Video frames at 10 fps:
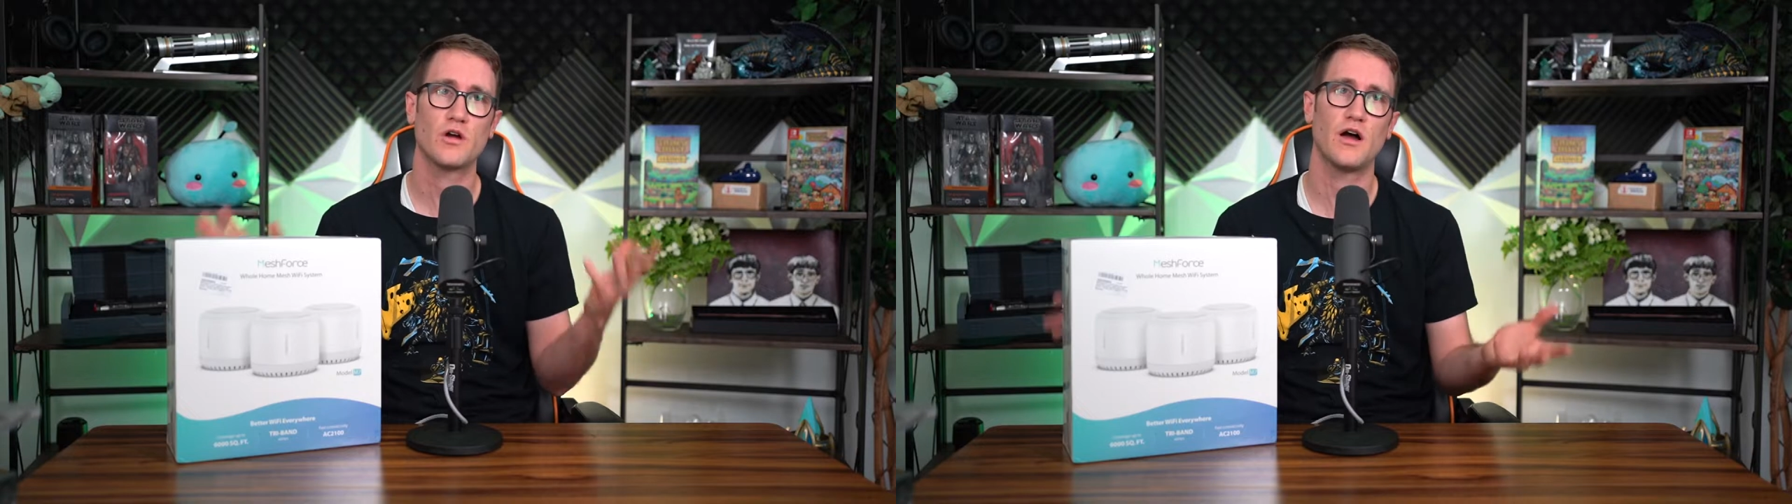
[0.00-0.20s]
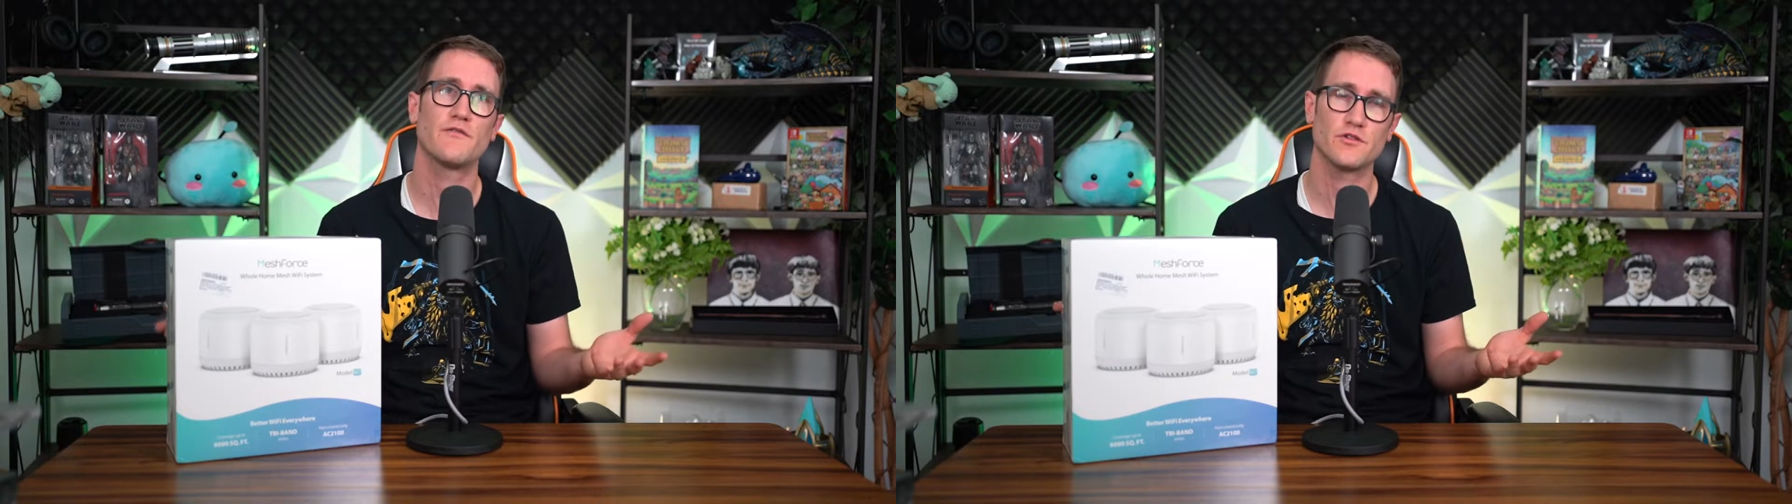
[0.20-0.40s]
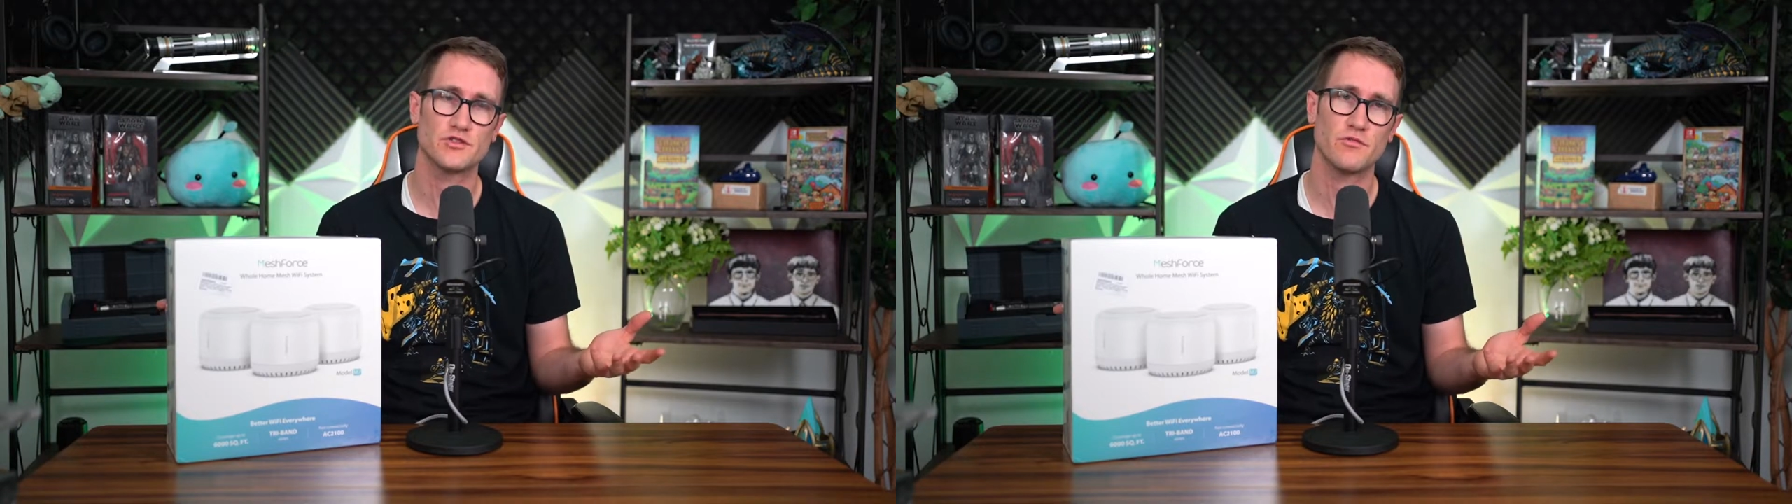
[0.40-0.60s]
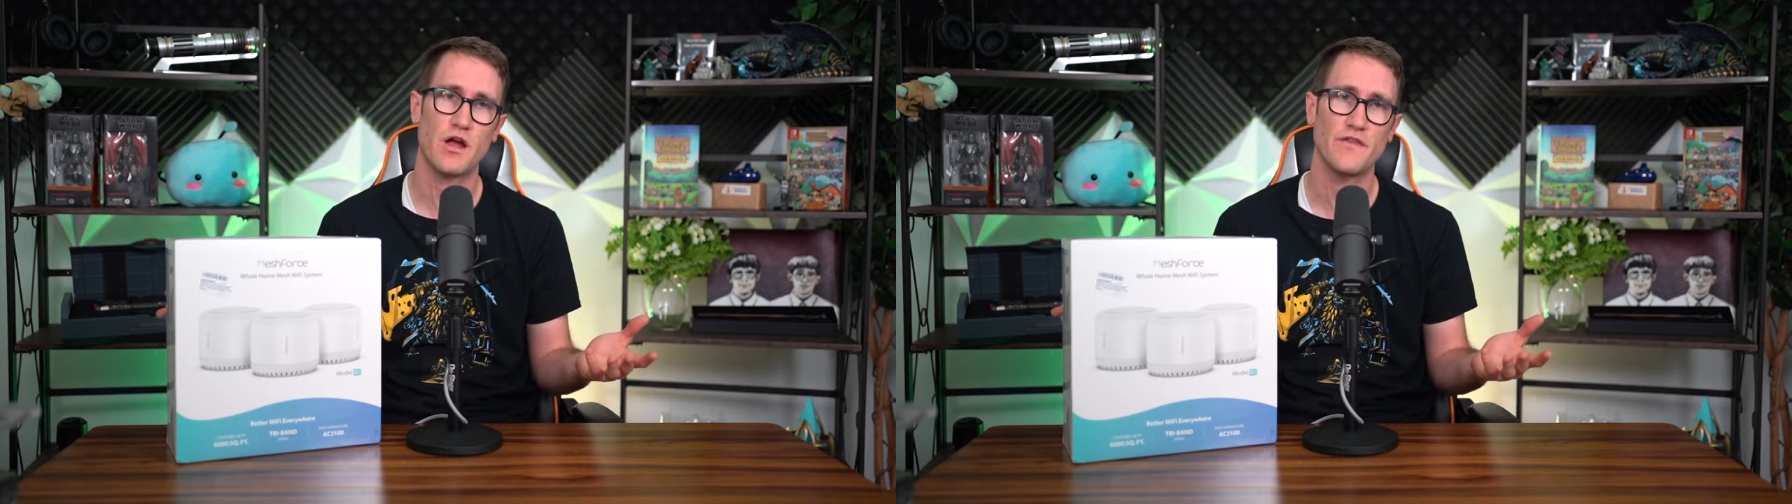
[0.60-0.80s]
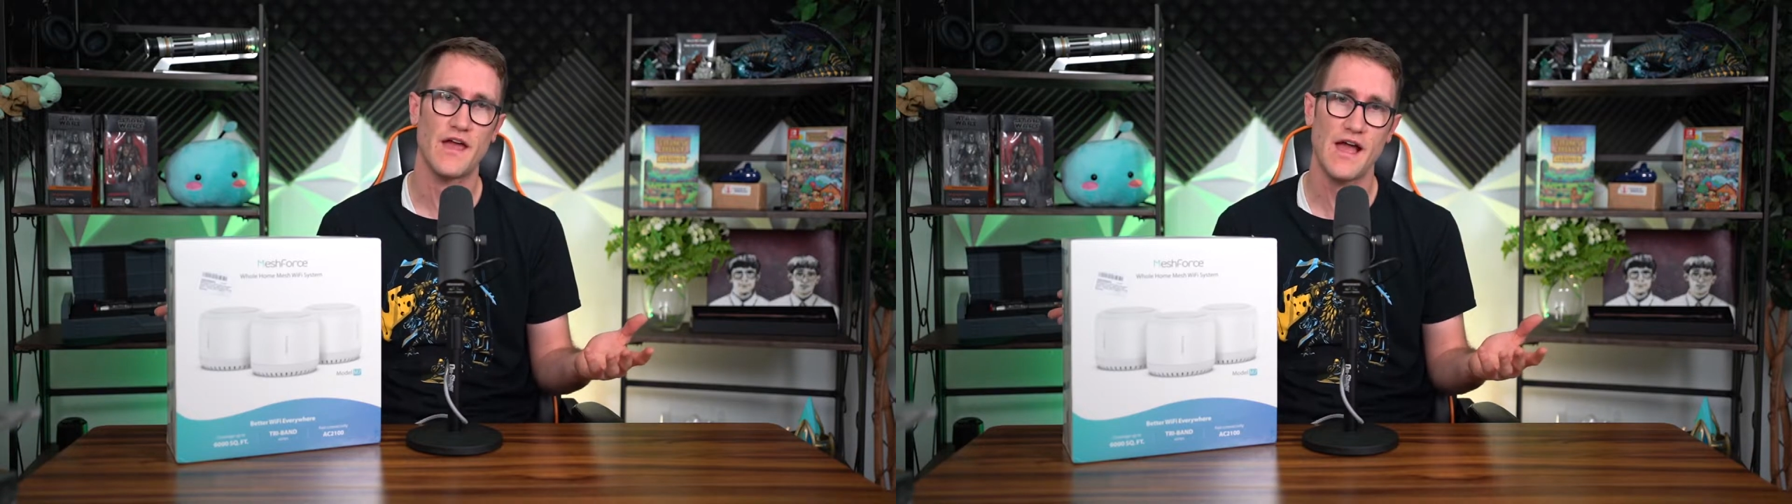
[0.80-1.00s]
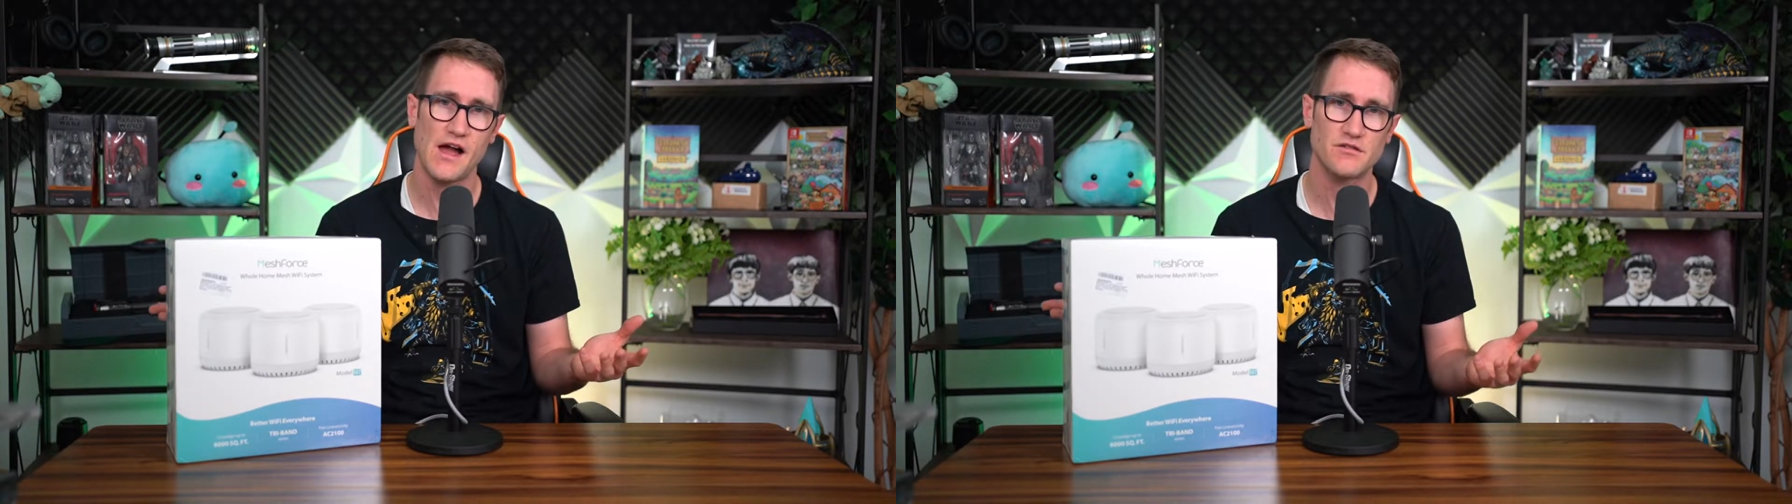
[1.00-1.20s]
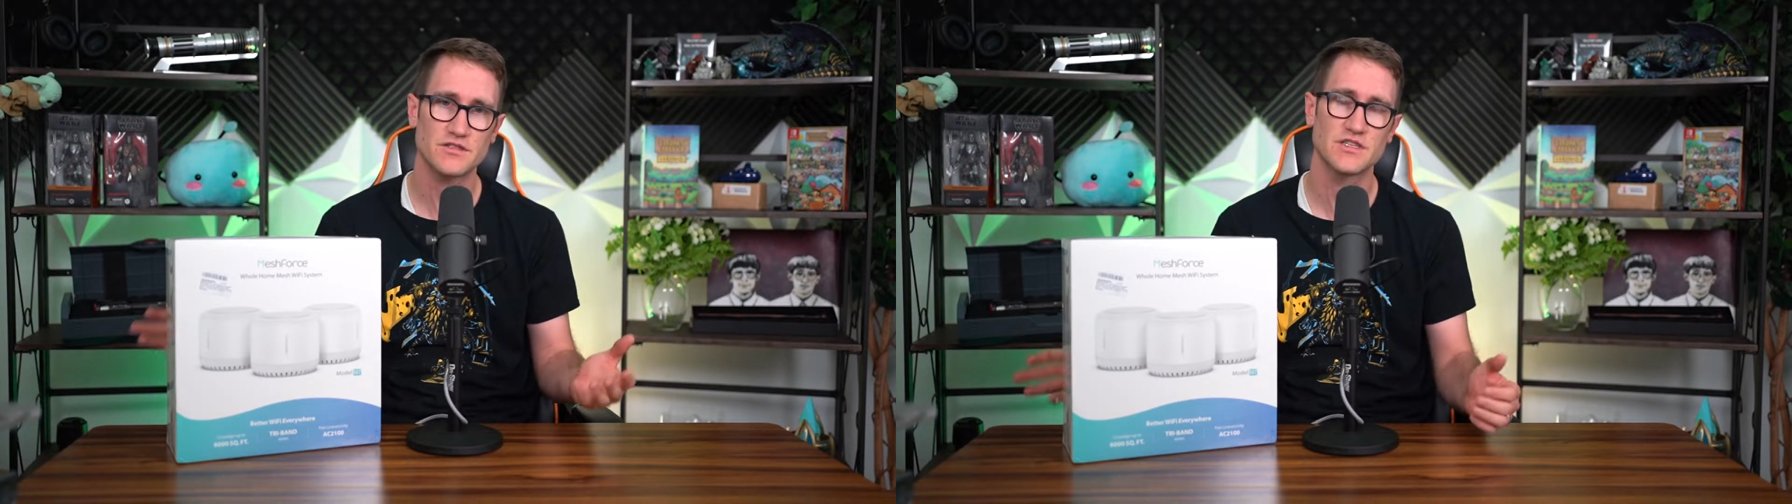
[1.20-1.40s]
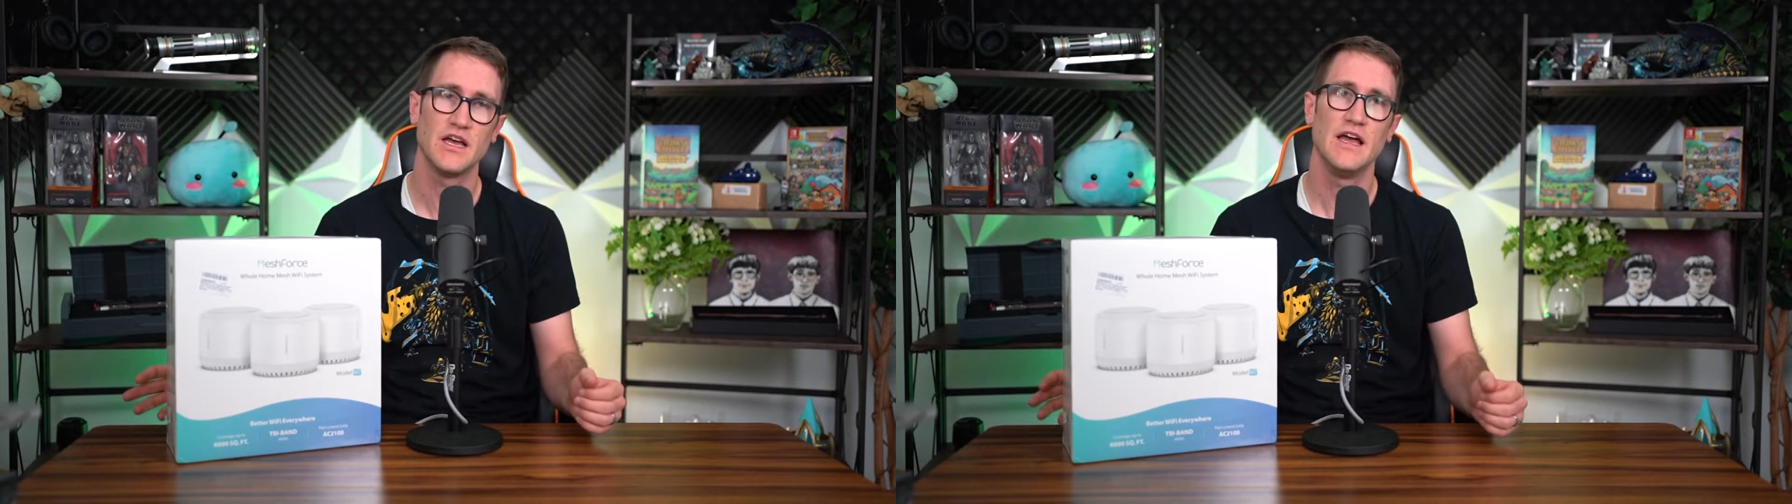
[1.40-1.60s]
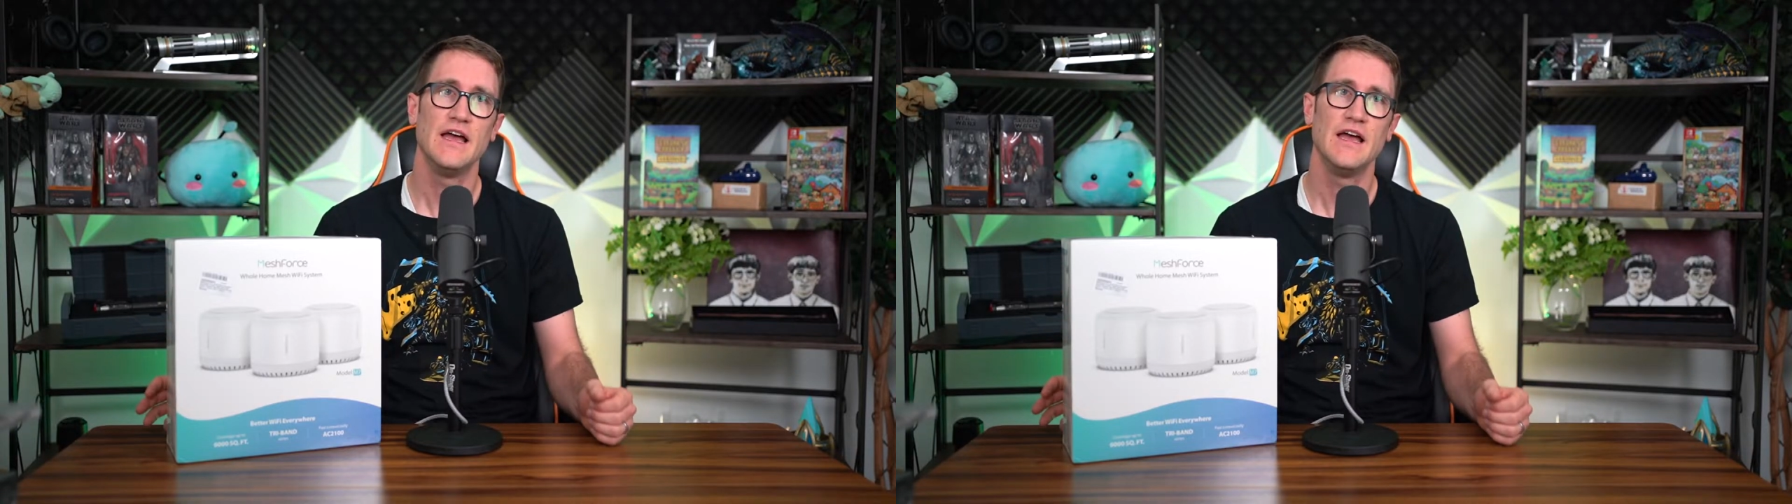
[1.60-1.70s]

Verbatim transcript: coverage around the house,